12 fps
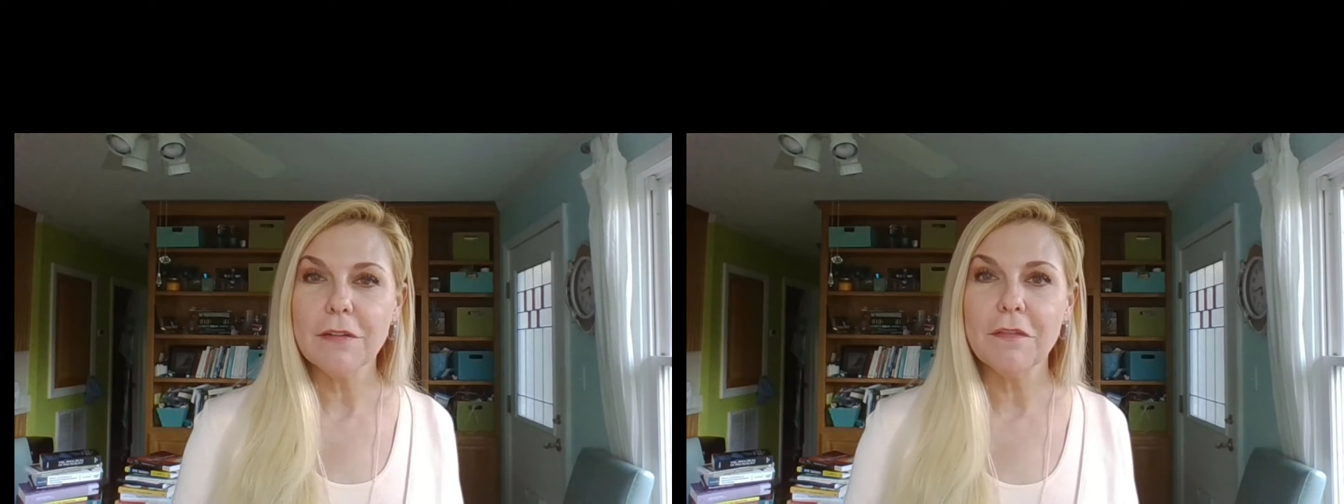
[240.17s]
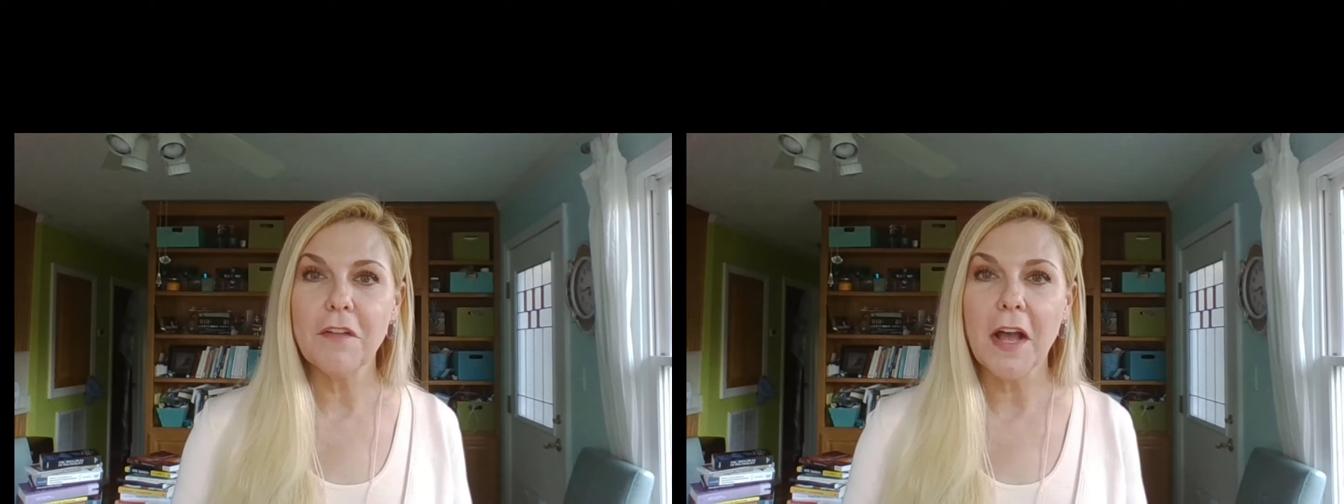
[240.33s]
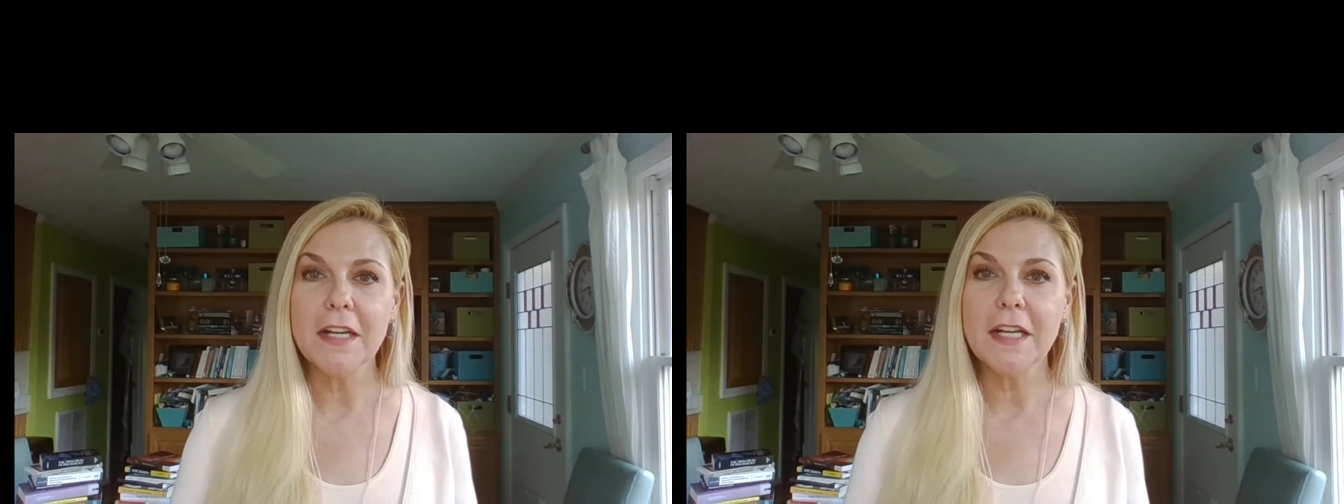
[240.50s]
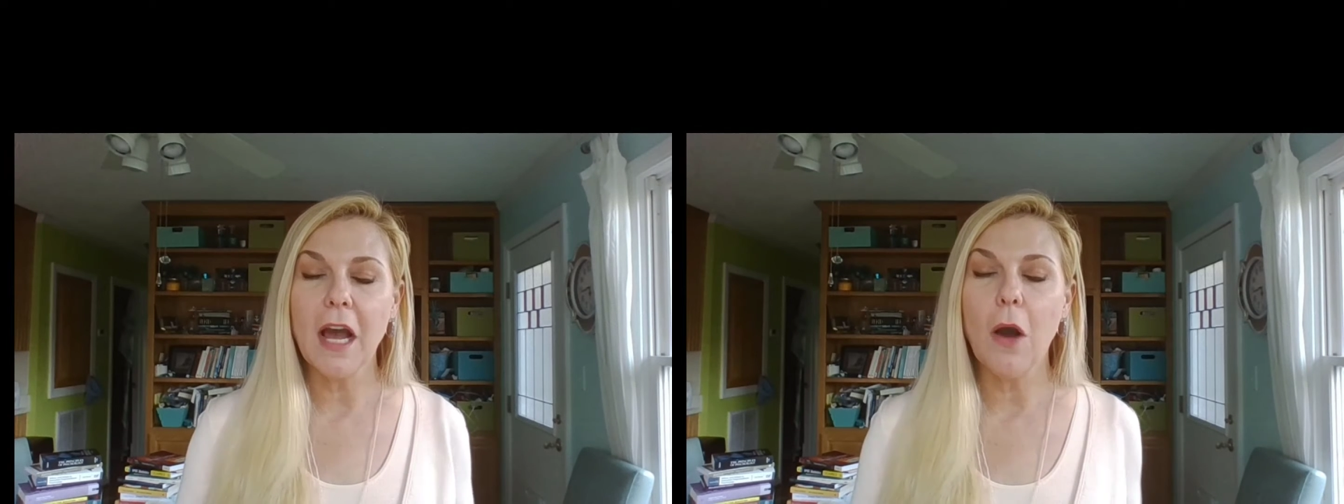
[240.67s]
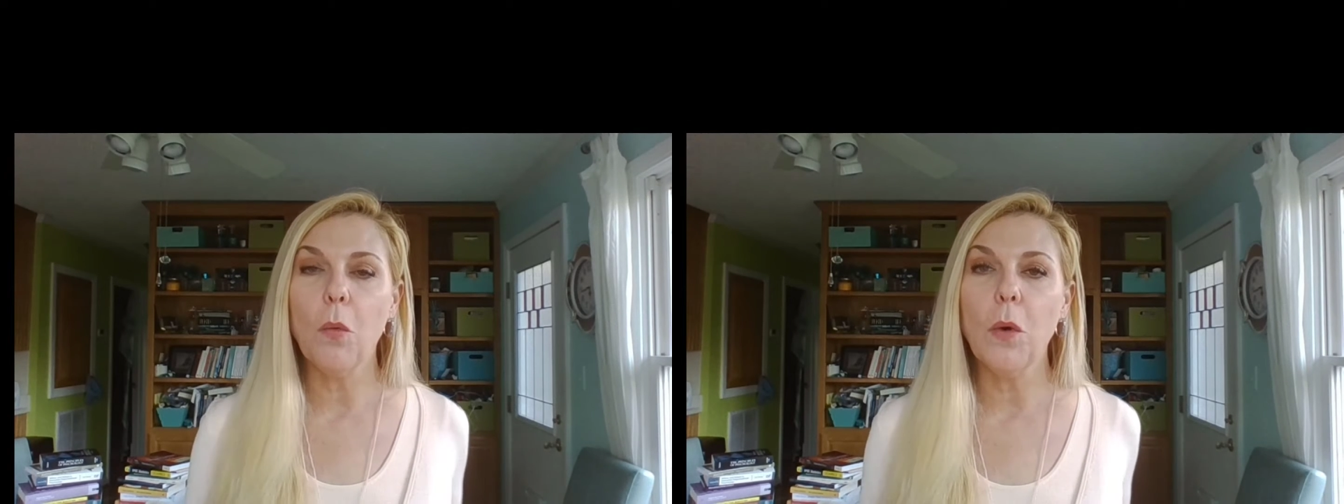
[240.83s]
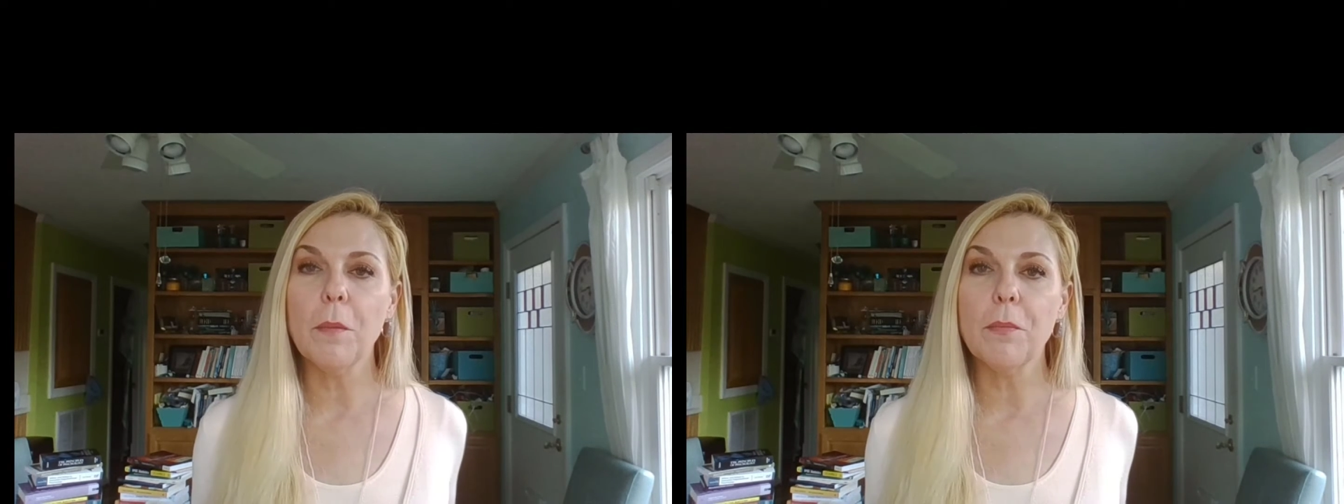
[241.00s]
find
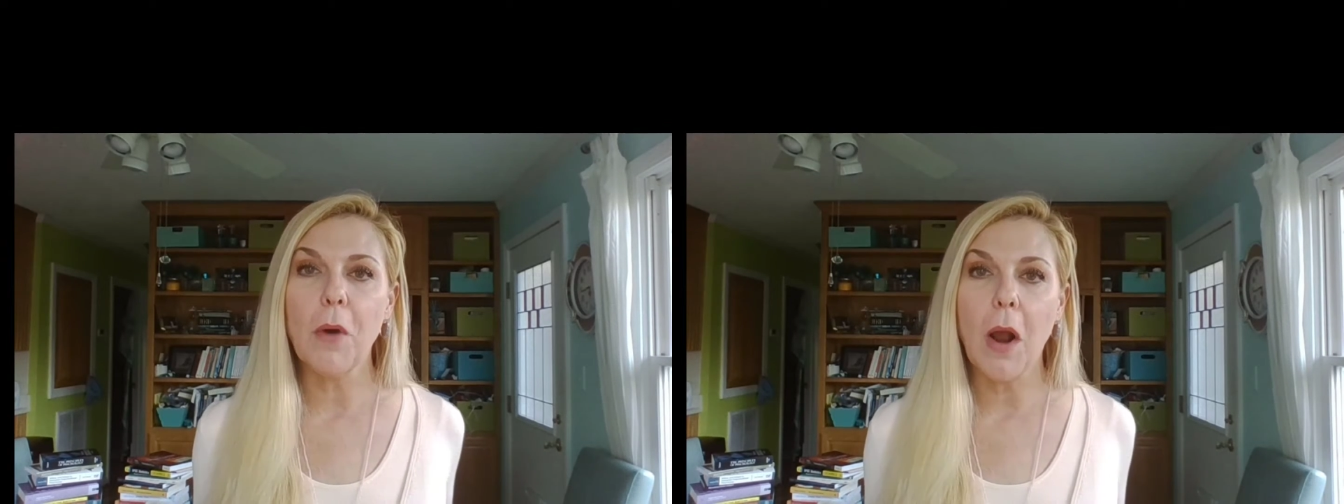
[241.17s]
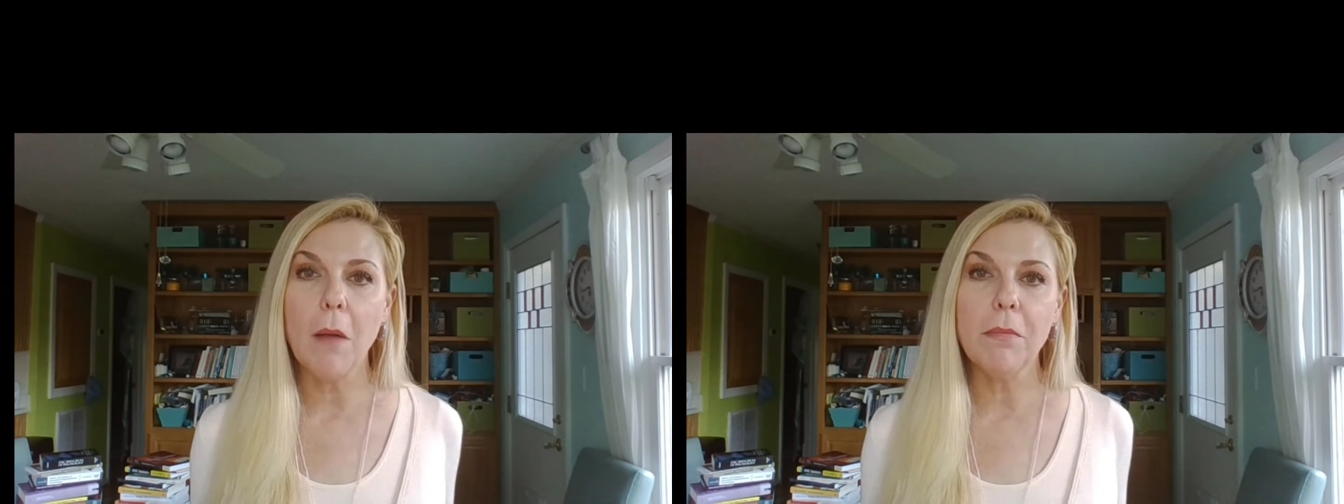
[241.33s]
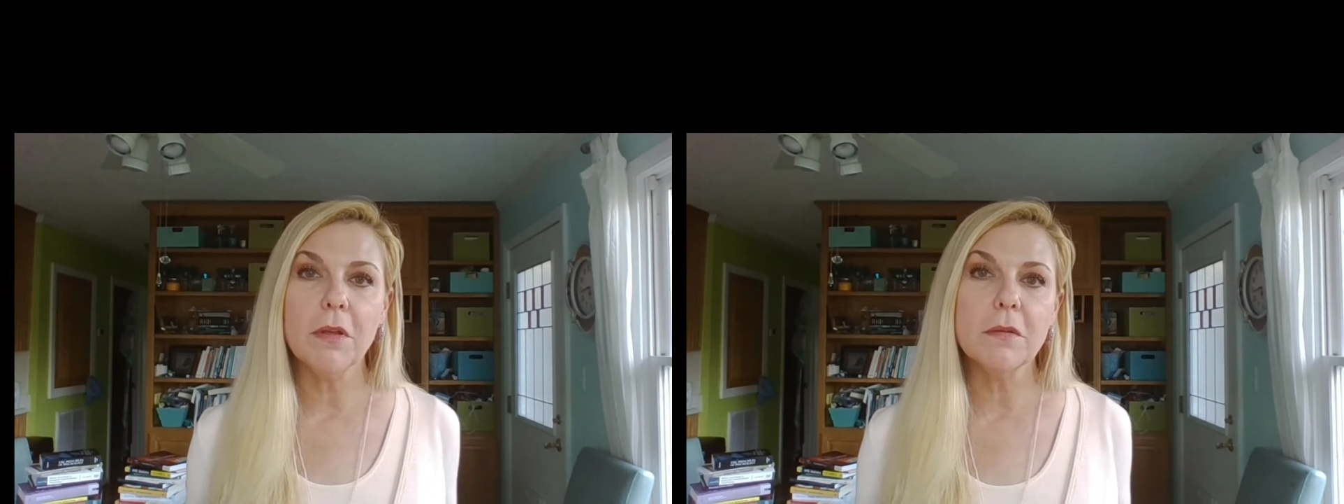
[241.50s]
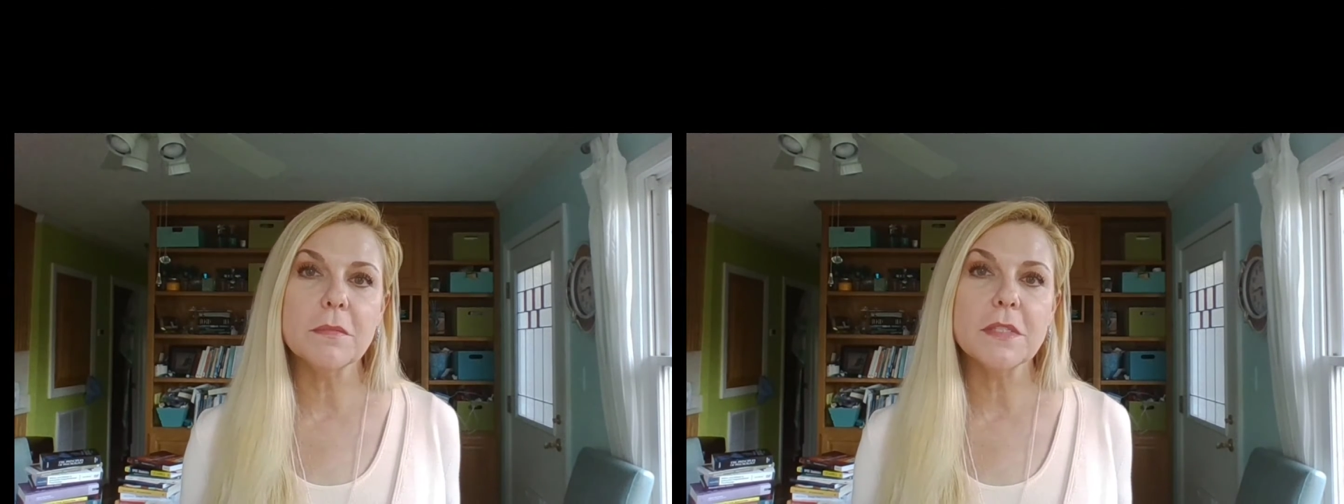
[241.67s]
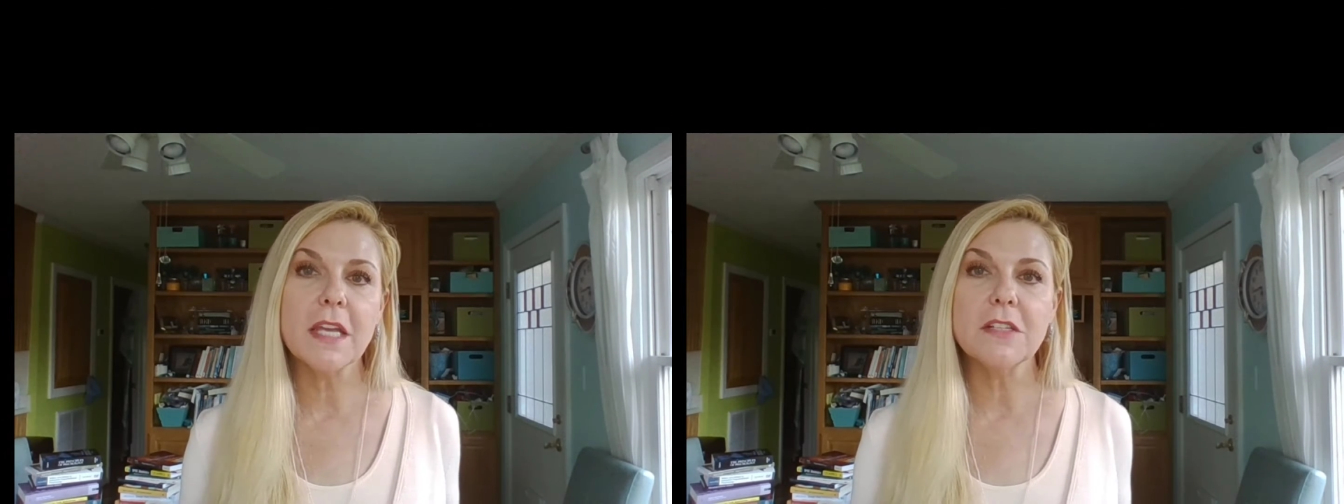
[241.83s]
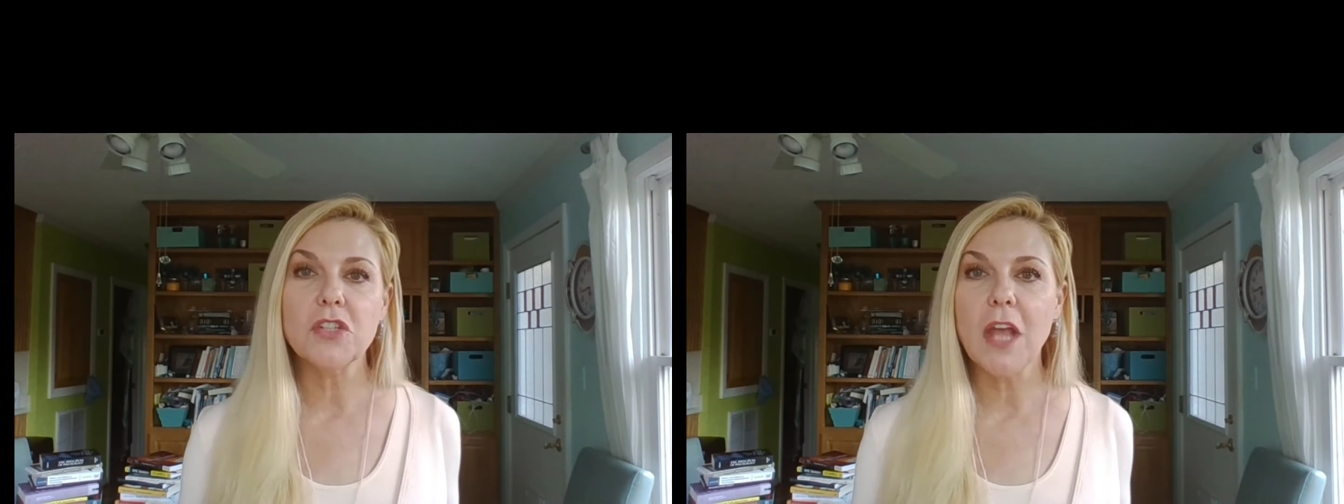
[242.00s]
out what problems and